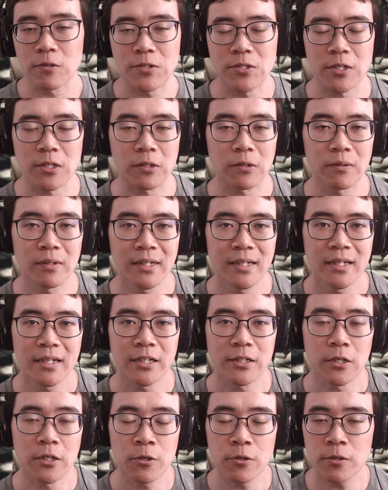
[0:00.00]
So,
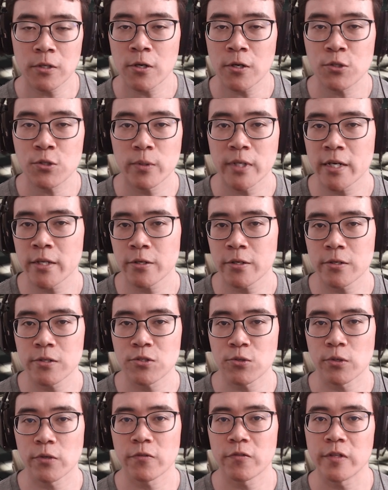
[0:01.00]
who knows what other
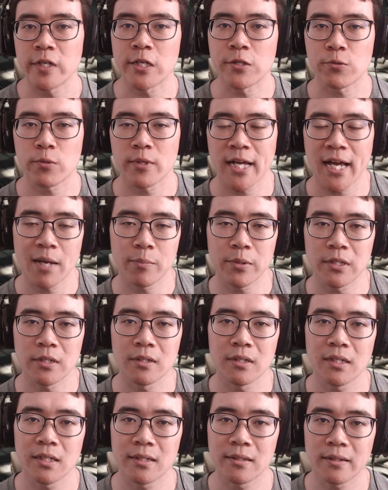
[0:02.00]
sort of things will
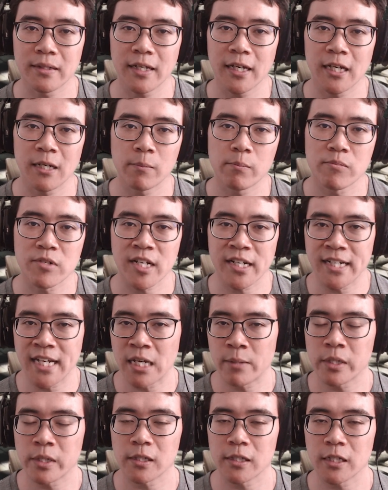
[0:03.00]
happen in the game
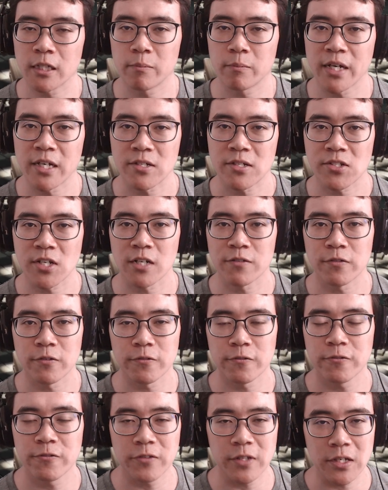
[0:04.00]
dynamically based off
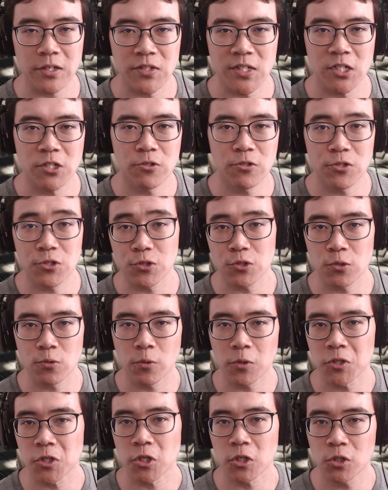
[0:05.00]
of things that you do,
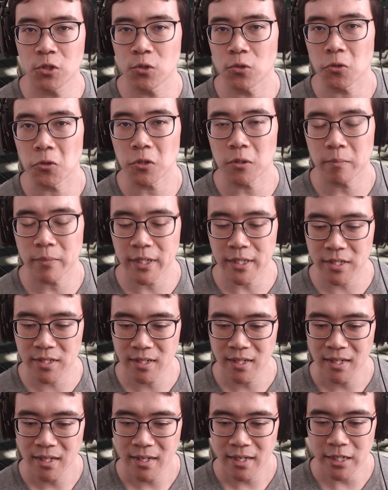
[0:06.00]
which are cool. But,
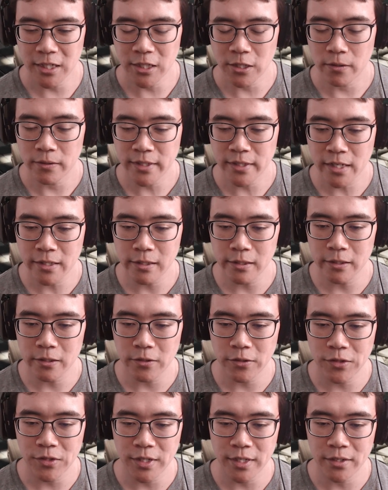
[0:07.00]
another
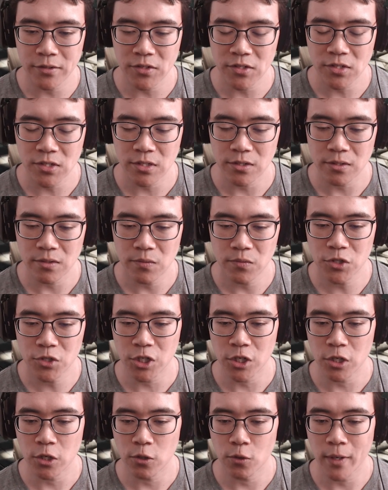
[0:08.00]
little thing just to
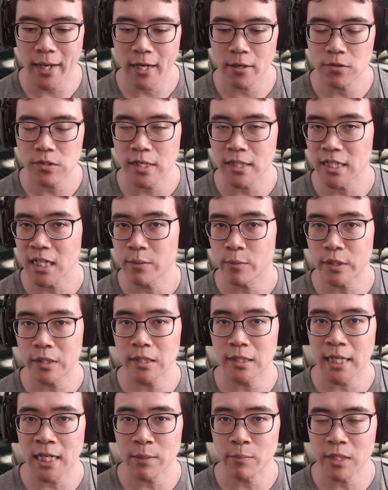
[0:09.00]
show how dynamic
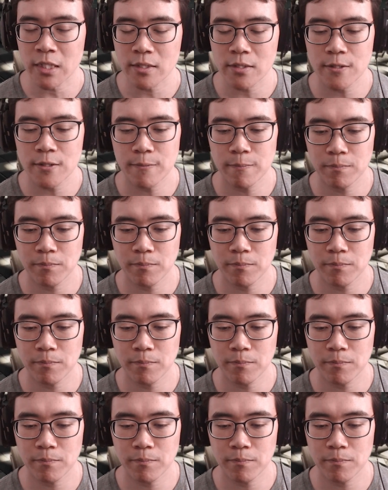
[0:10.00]
the game is.